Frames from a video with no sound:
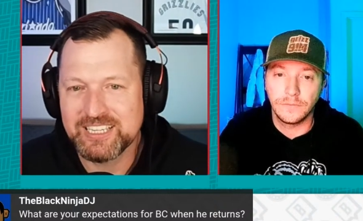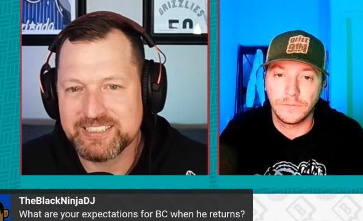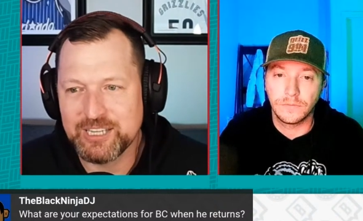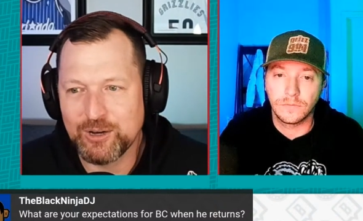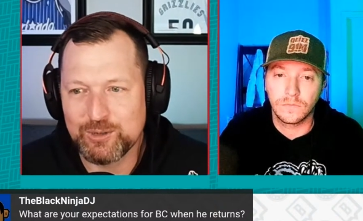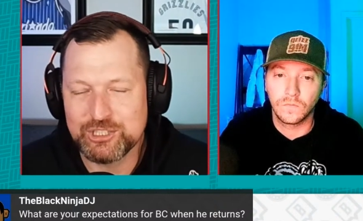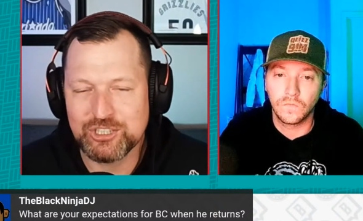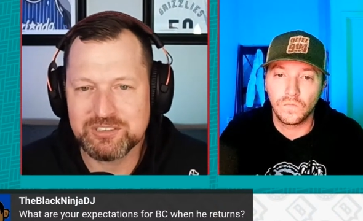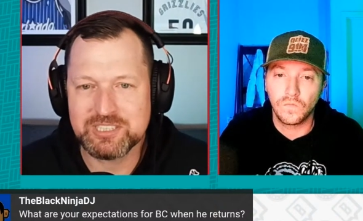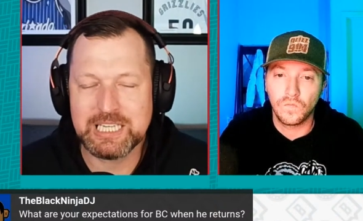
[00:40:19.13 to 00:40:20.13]
Speaker 1: So we
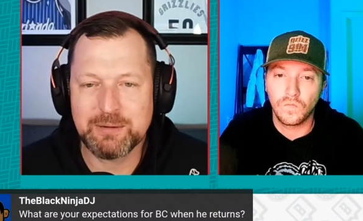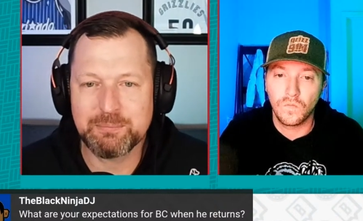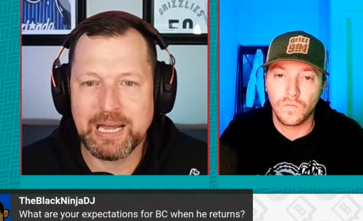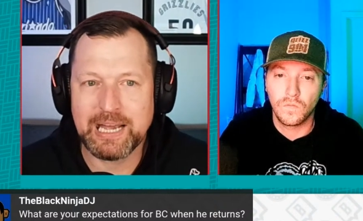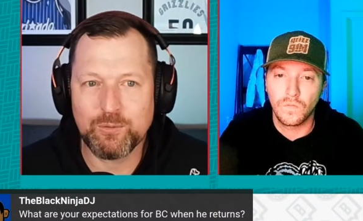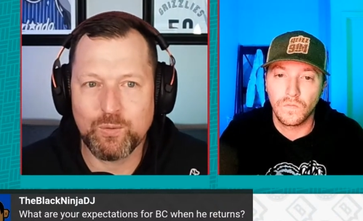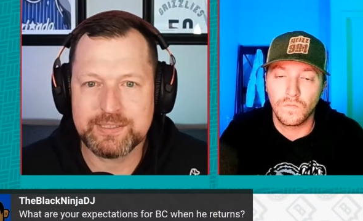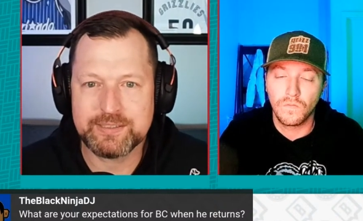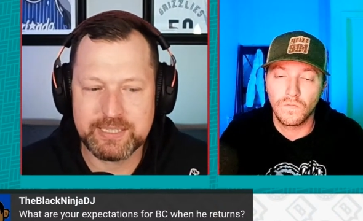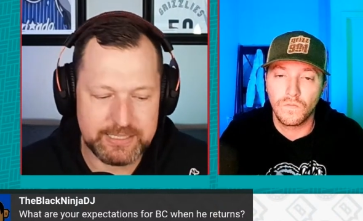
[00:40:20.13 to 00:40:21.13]
should see him back
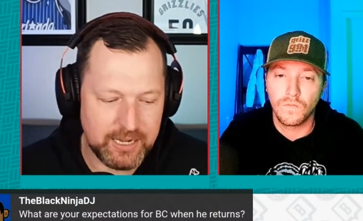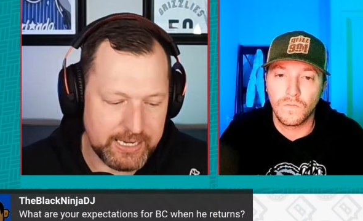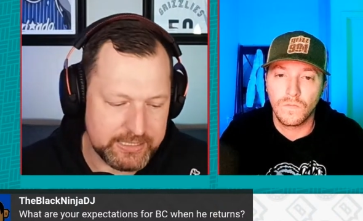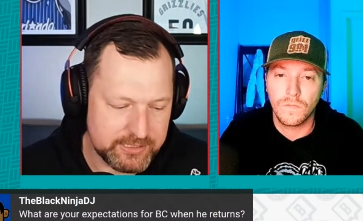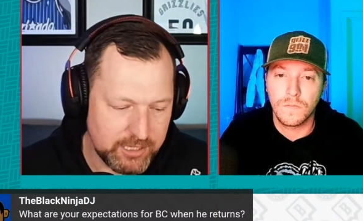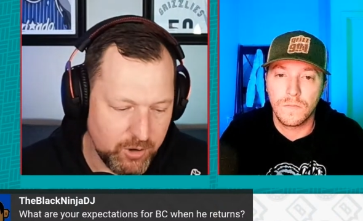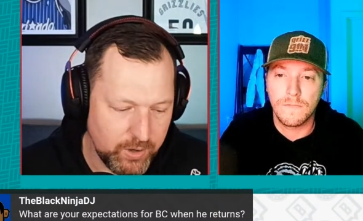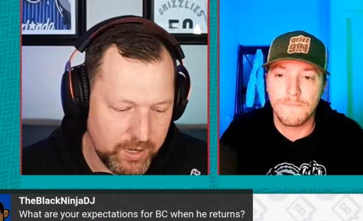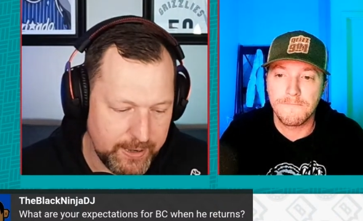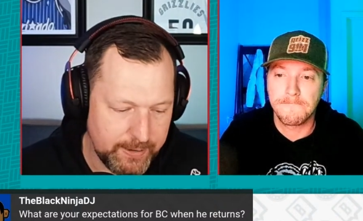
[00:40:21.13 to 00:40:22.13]
Wednesday night. So
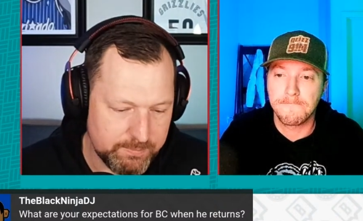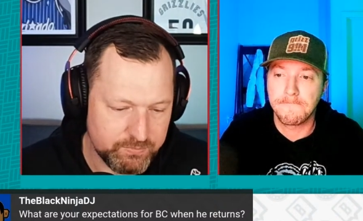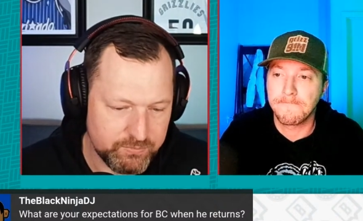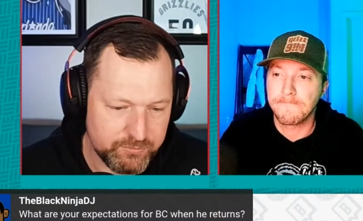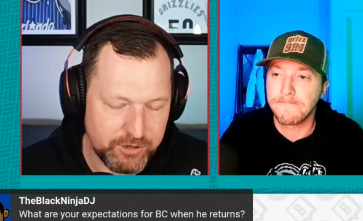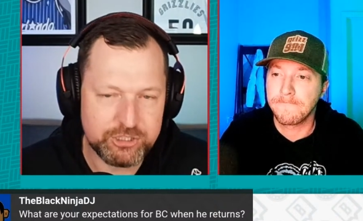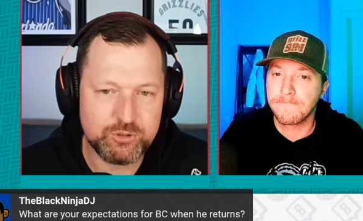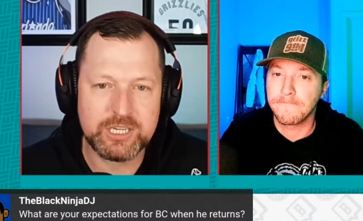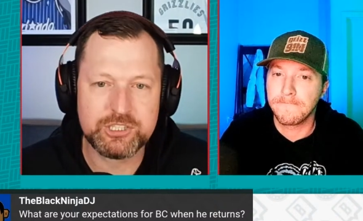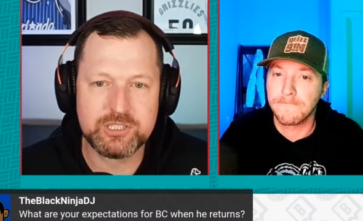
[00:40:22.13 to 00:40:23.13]
um, first
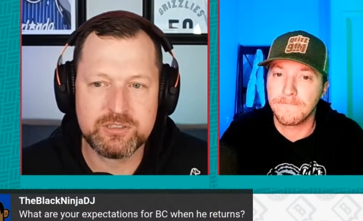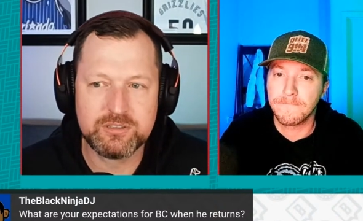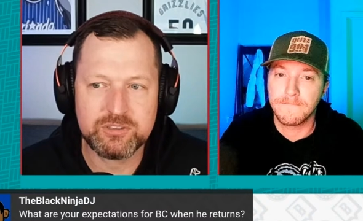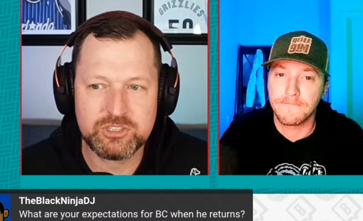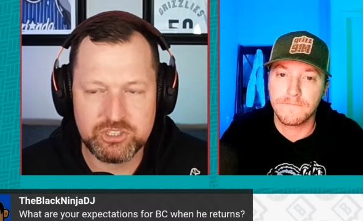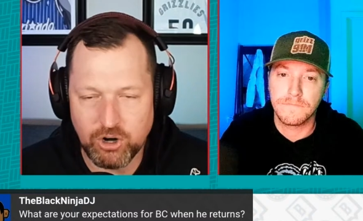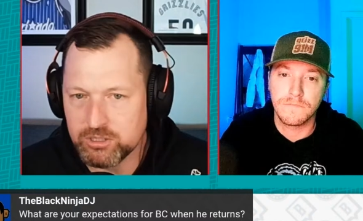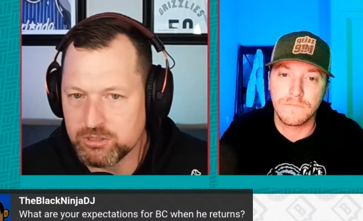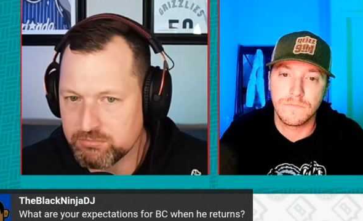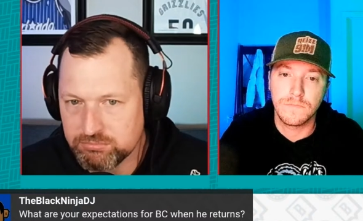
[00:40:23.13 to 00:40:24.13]
question:
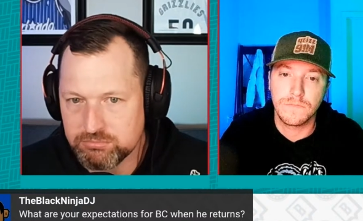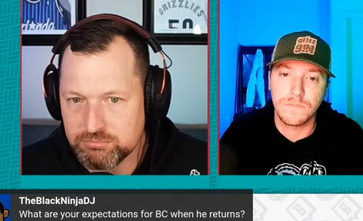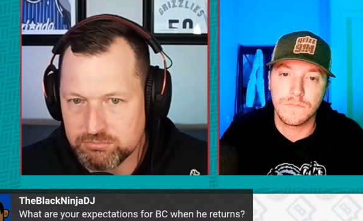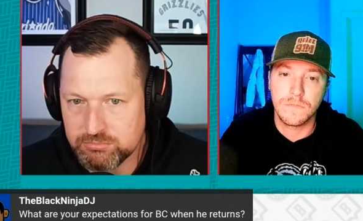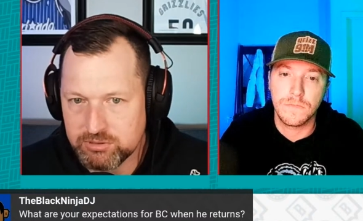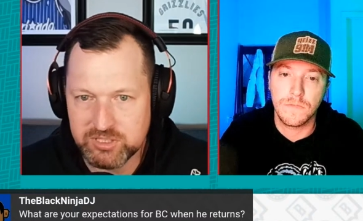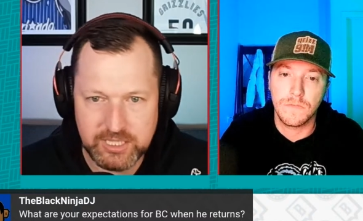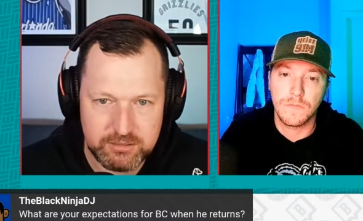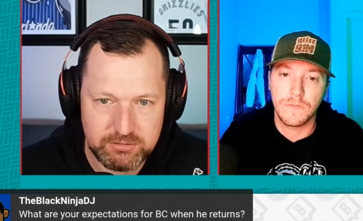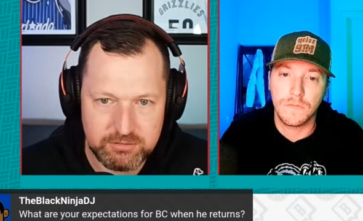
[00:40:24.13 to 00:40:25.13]
start,
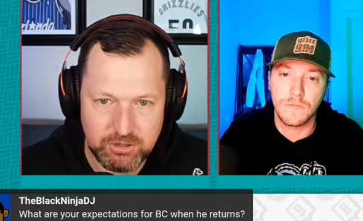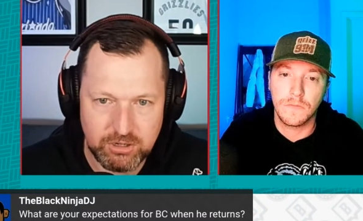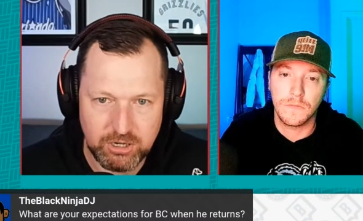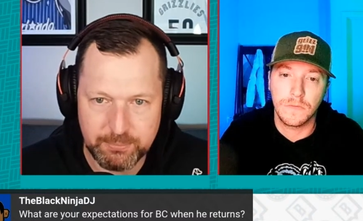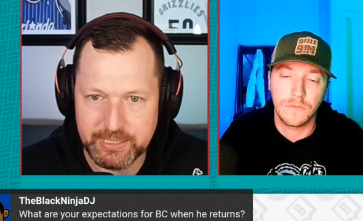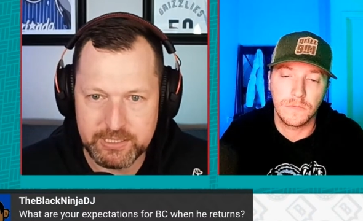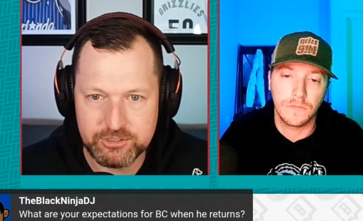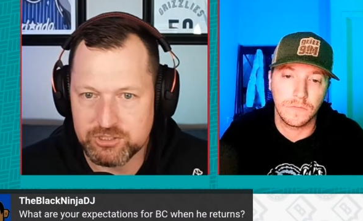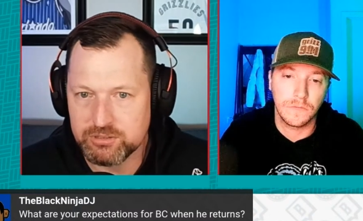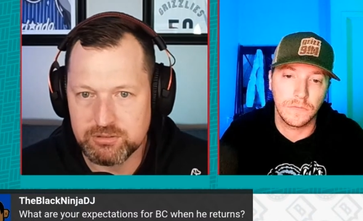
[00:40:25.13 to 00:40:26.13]
sit,
Speaker 2: or
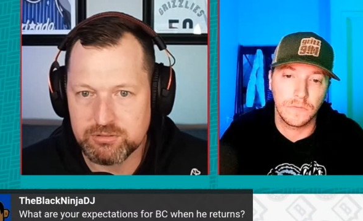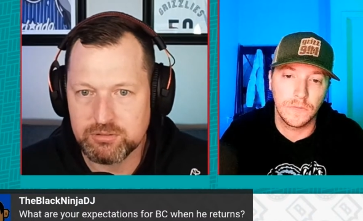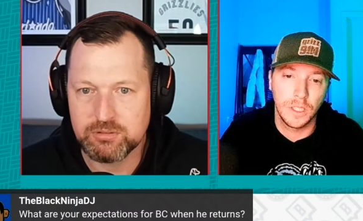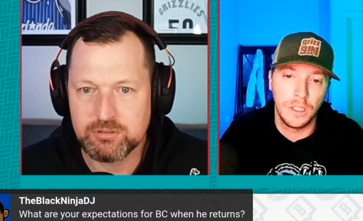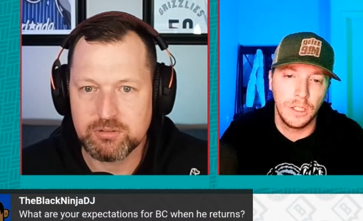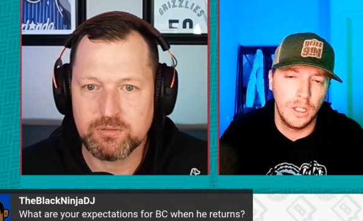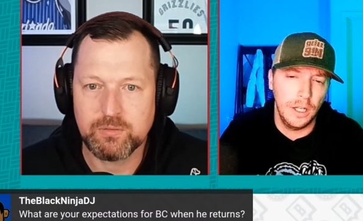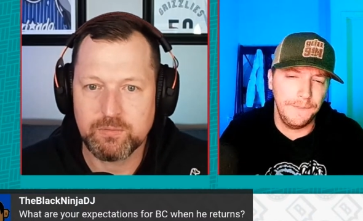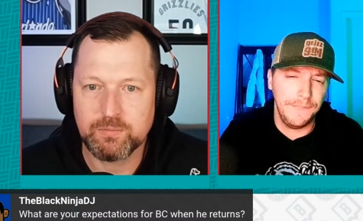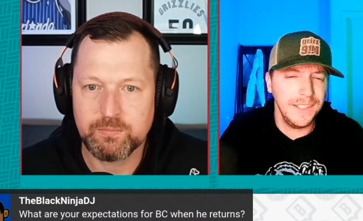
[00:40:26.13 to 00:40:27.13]
bench?
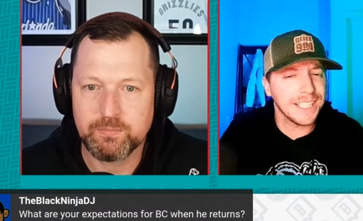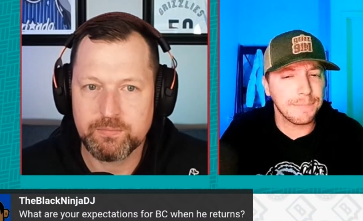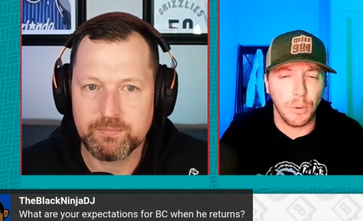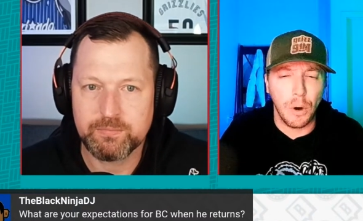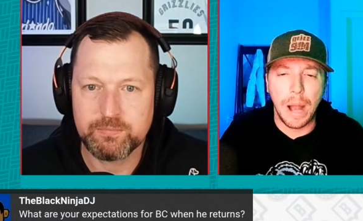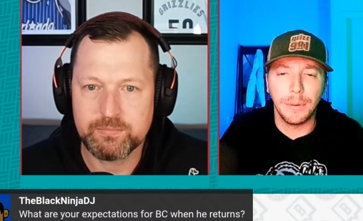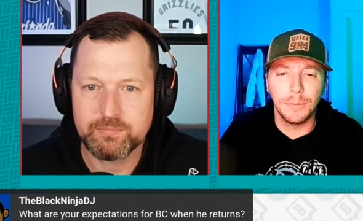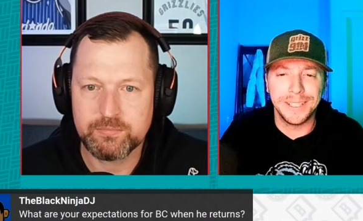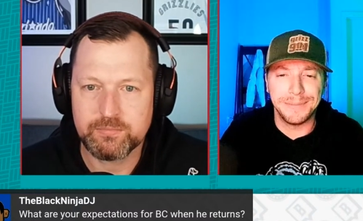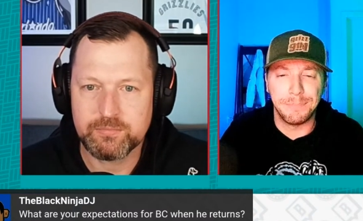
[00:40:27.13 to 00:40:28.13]
I feel like
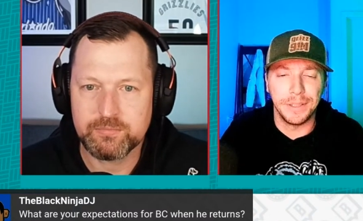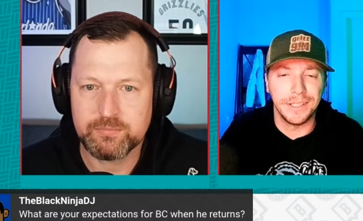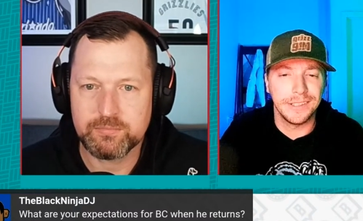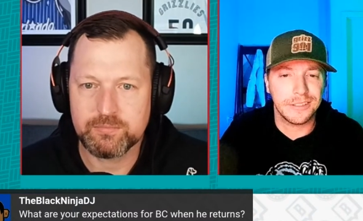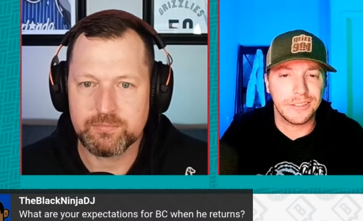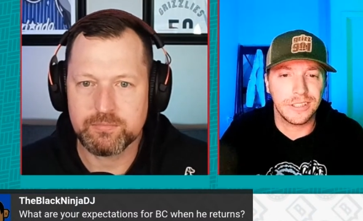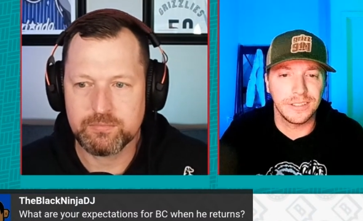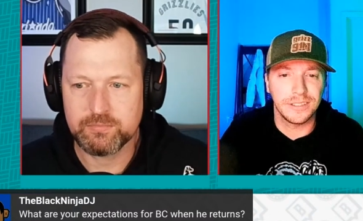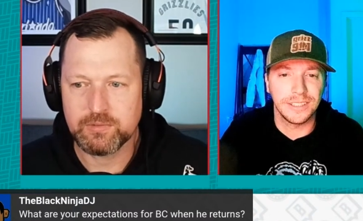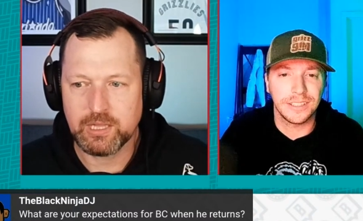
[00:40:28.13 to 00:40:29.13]
probably bench
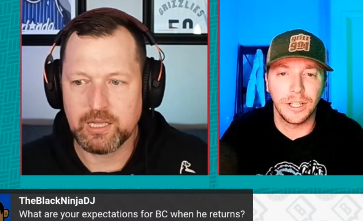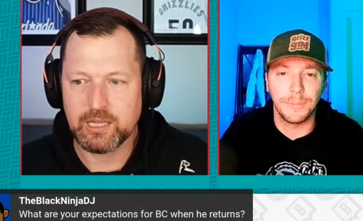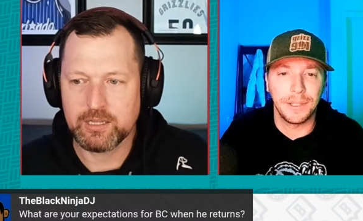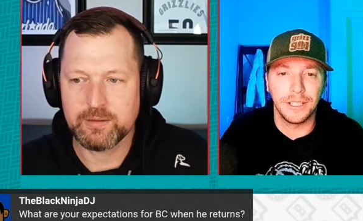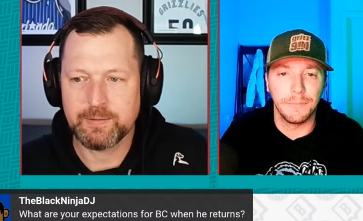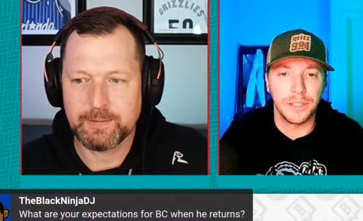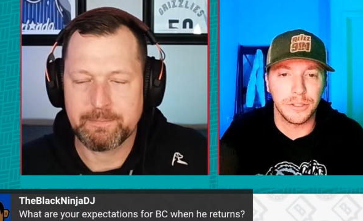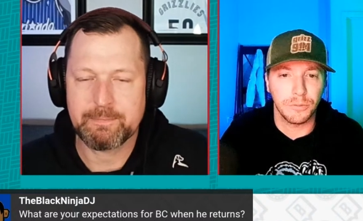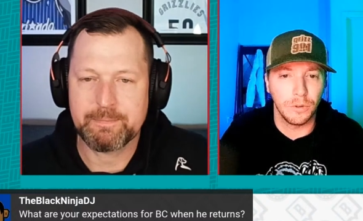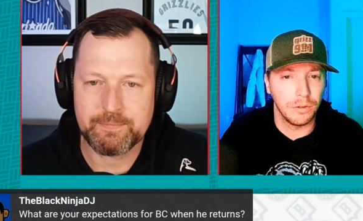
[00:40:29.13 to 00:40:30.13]
because he's going to be in a
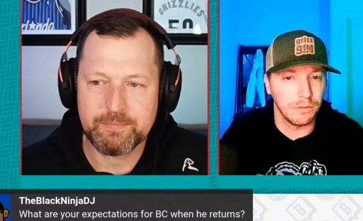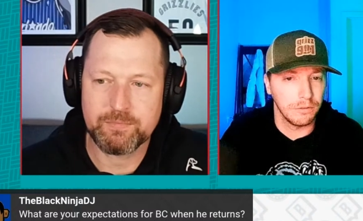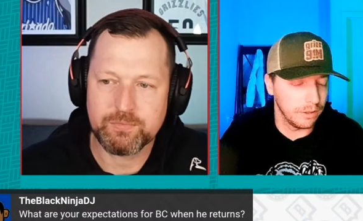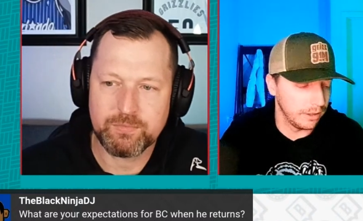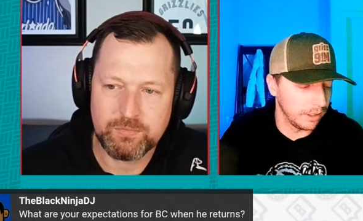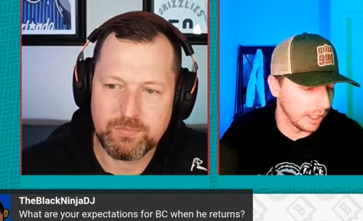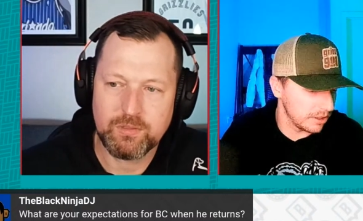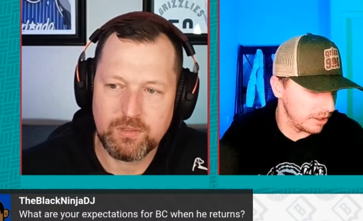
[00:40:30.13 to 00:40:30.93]
bench role next